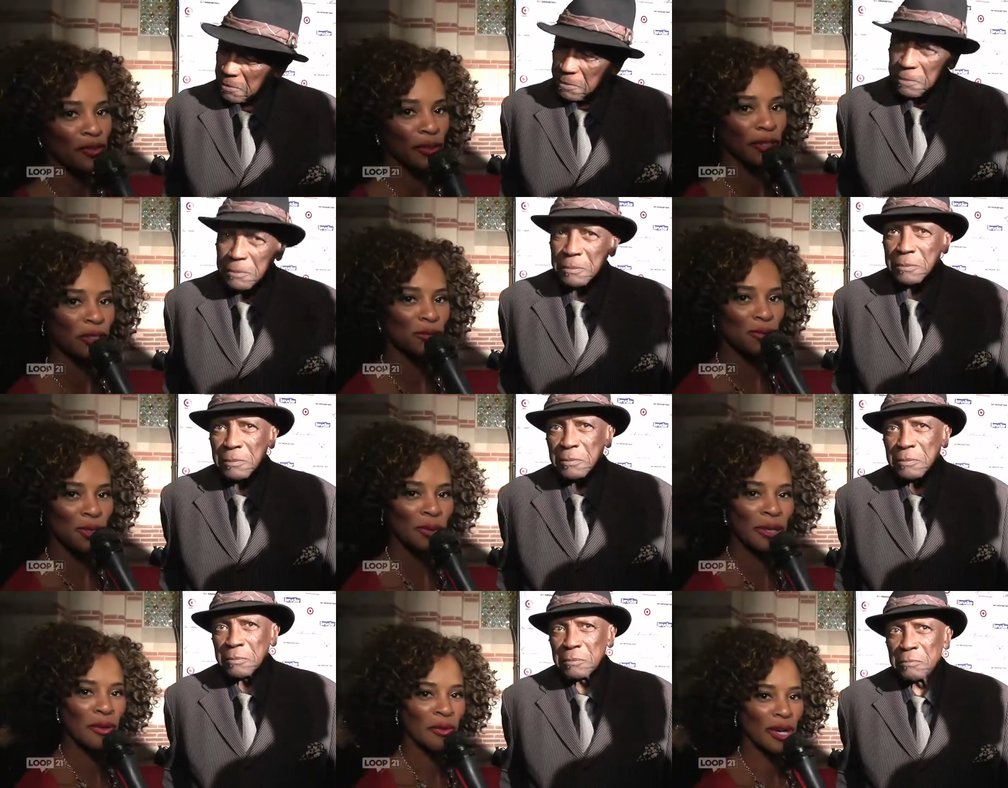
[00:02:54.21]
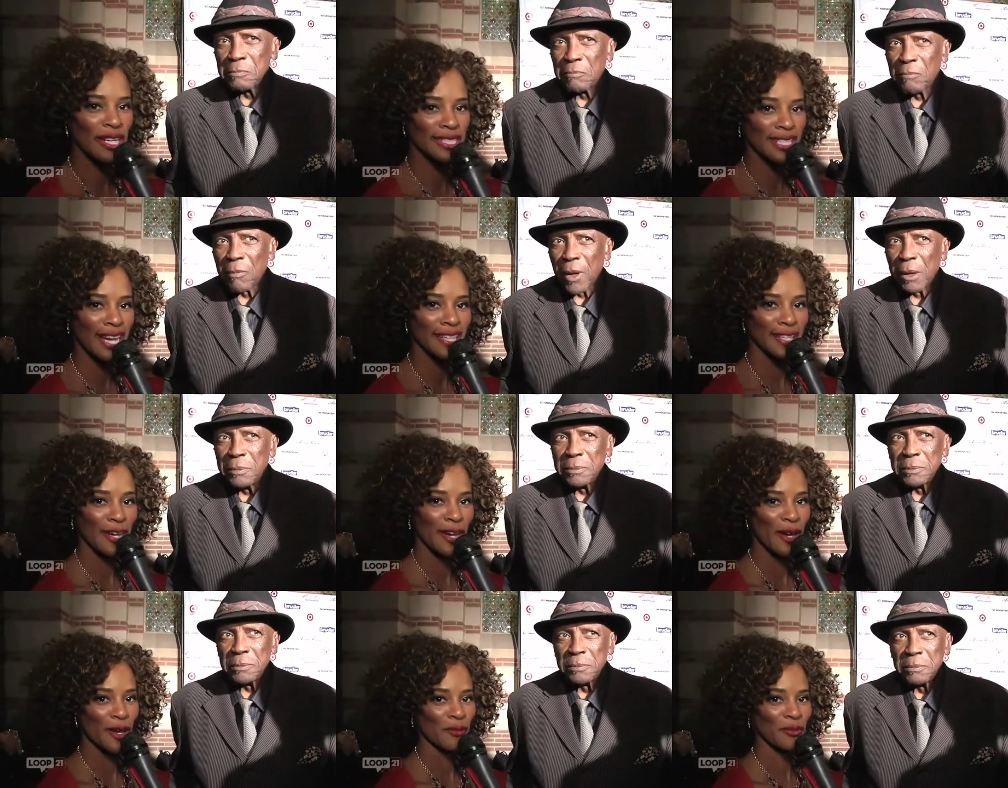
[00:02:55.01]
Speaker 1: for
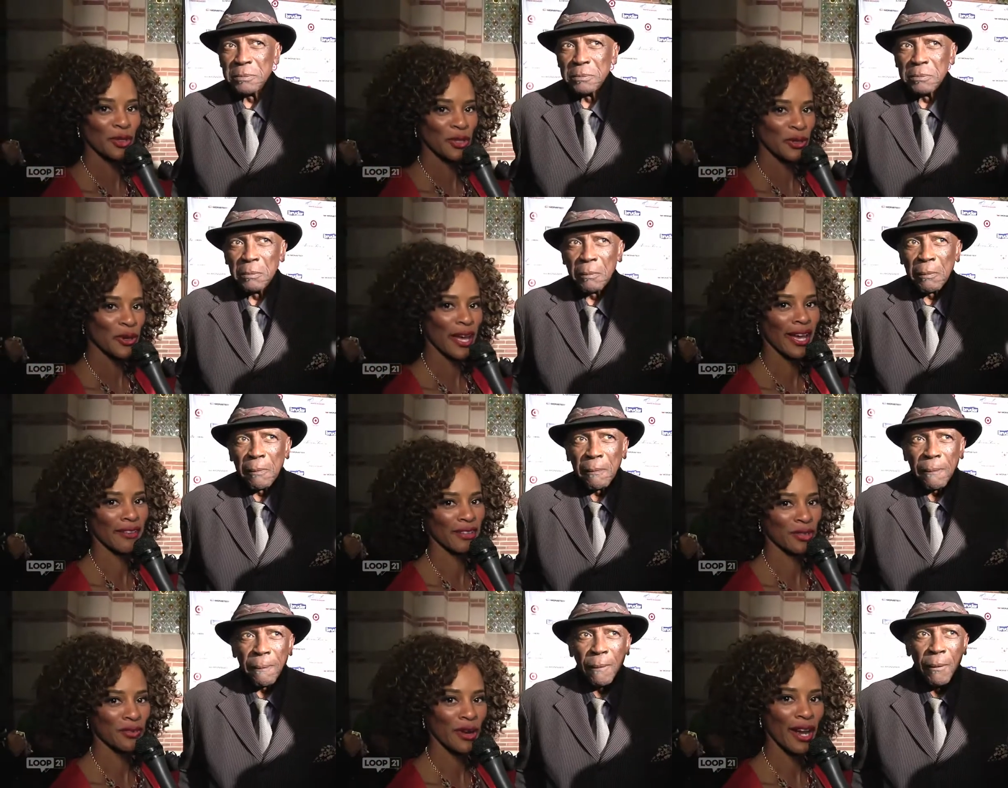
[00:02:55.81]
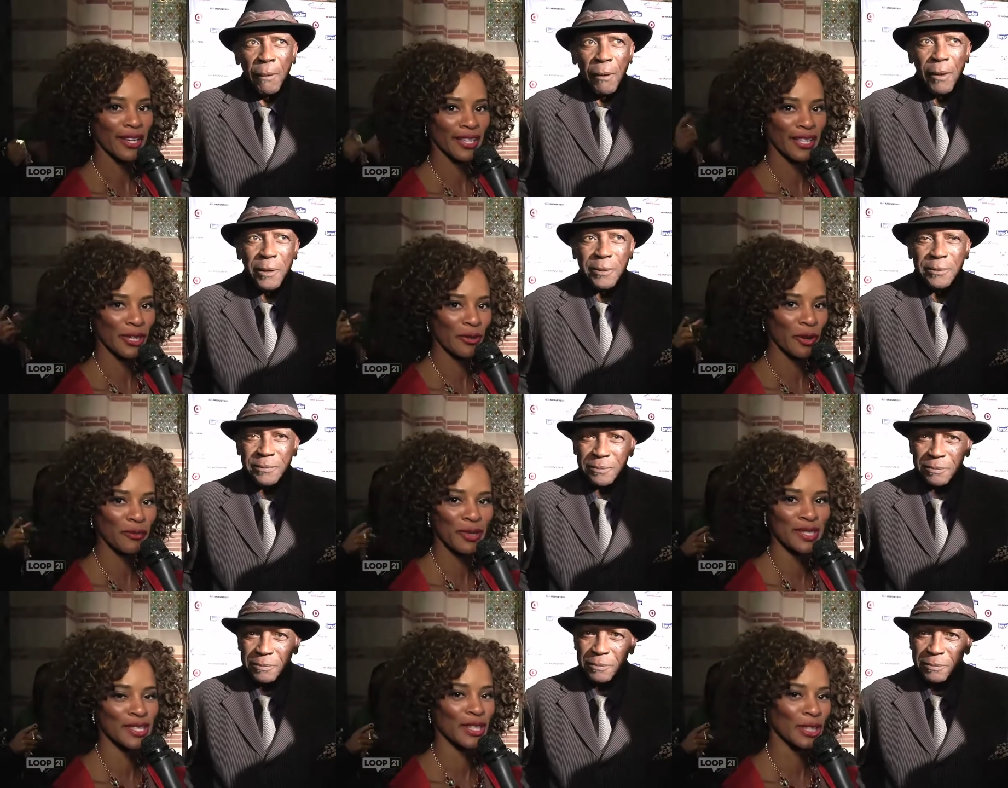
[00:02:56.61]
Loop21.com, you have it right here with
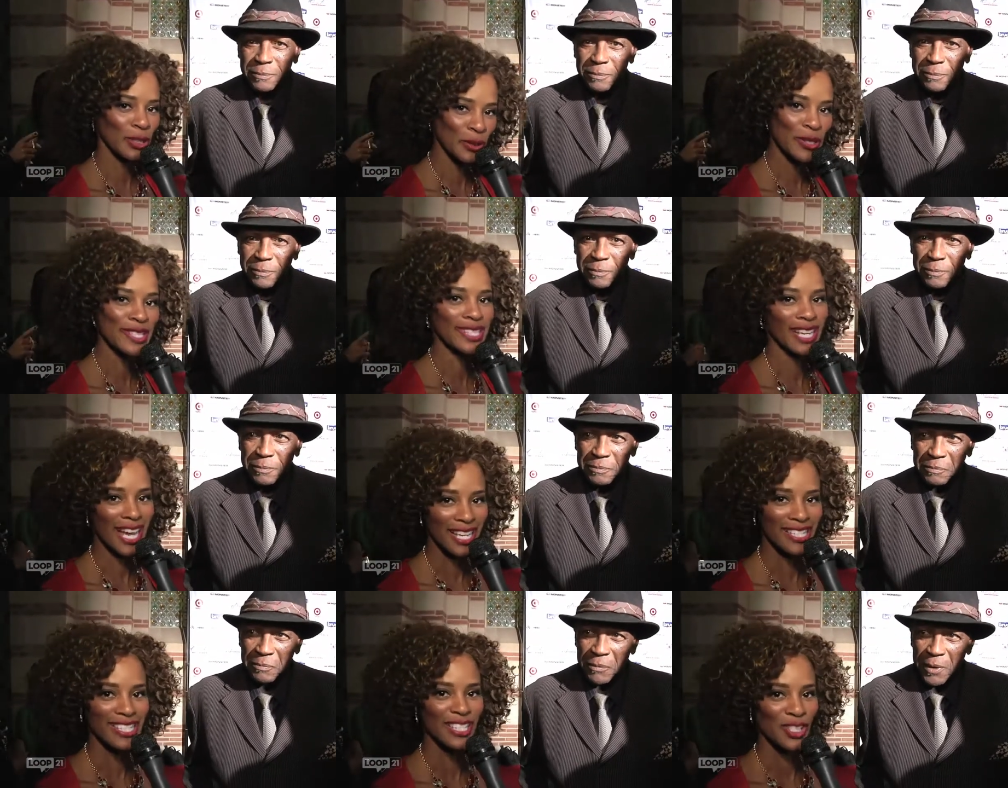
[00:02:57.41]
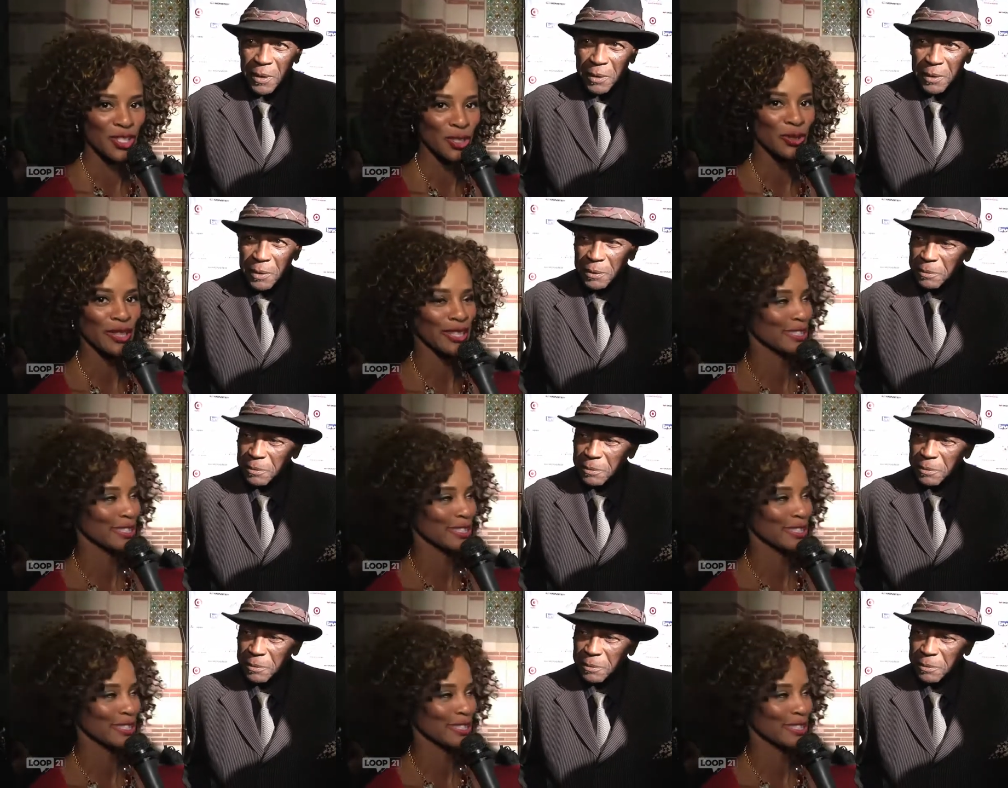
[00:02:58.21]
Mr. Louis Gossett Jr.